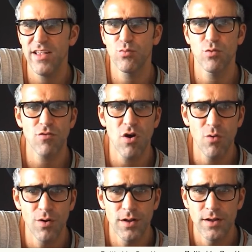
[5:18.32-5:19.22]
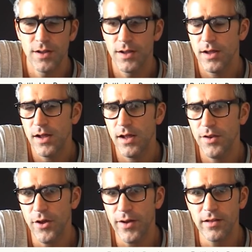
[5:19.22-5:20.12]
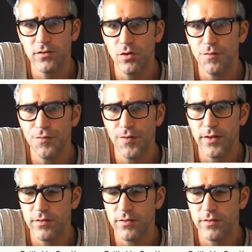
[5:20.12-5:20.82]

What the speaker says: will roll. Now, hats off